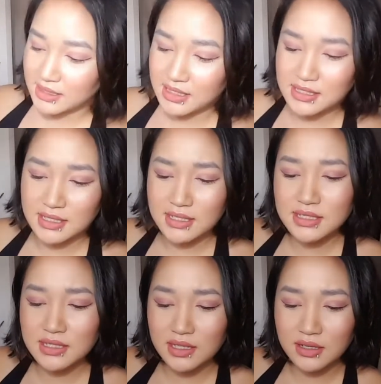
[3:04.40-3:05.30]
This
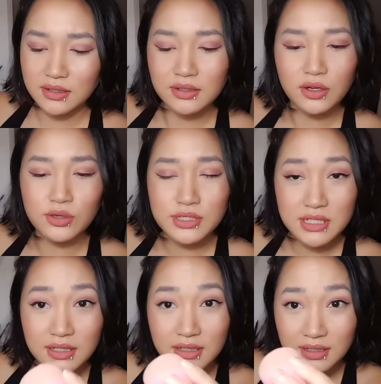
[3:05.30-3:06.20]
is the
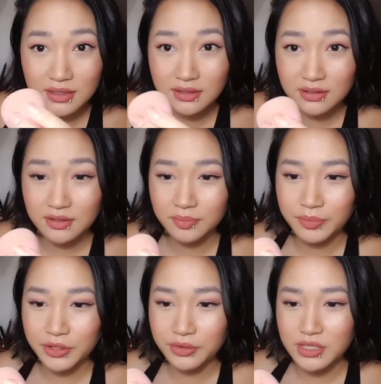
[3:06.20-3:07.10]
Ulta
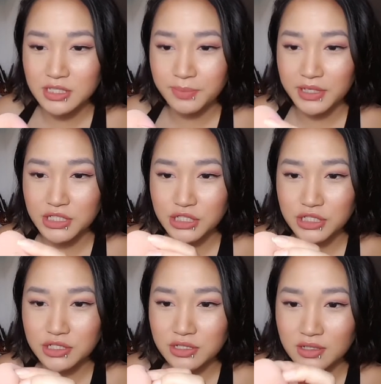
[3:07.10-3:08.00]
Beauty
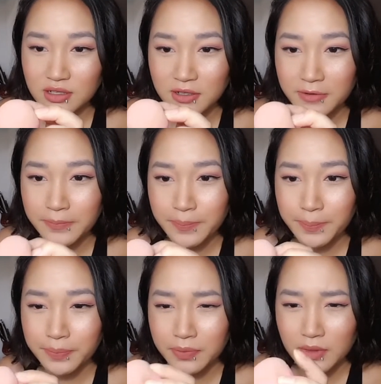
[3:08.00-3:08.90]
Sponge,
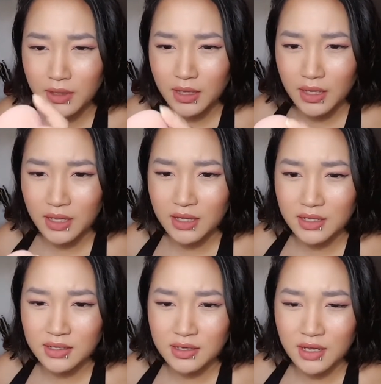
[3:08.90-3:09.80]

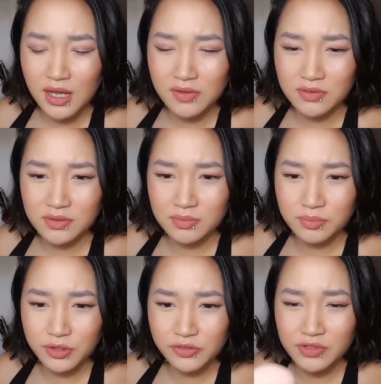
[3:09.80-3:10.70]
and I
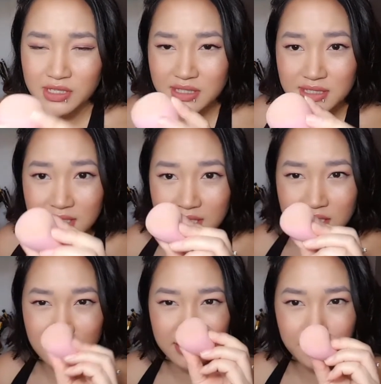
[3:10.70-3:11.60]
previously
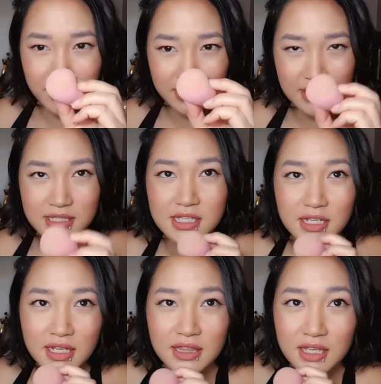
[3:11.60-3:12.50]
talked about this
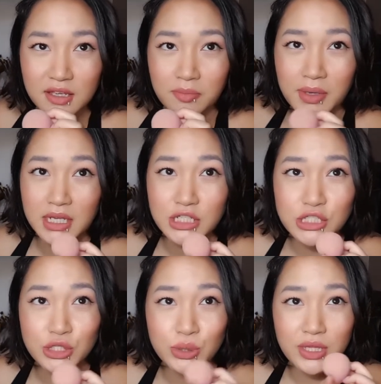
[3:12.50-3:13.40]
in I think my
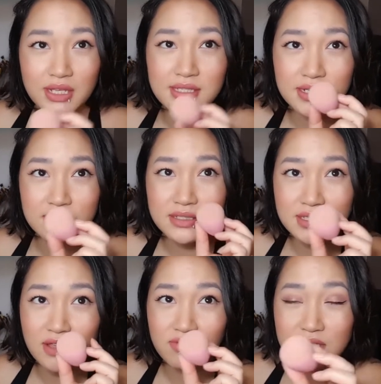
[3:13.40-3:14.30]

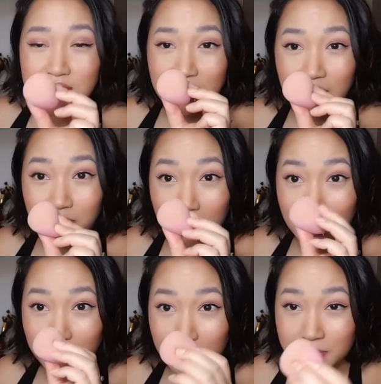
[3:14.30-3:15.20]
2017
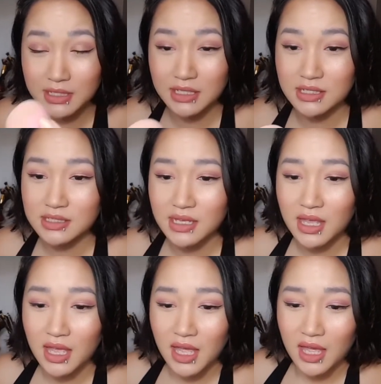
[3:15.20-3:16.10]
makeup empties,
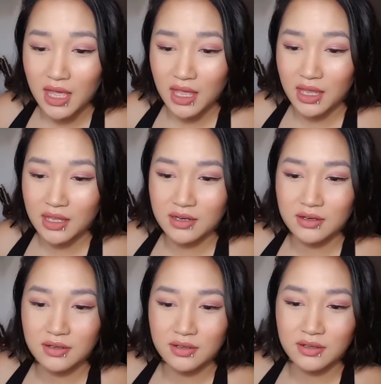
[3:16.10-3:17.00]

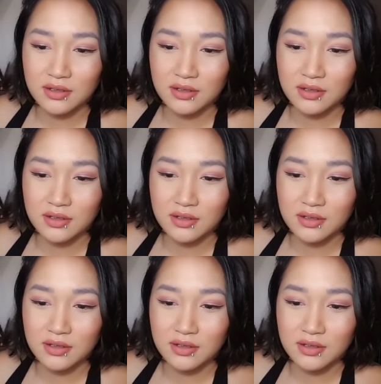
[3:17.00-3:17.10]
and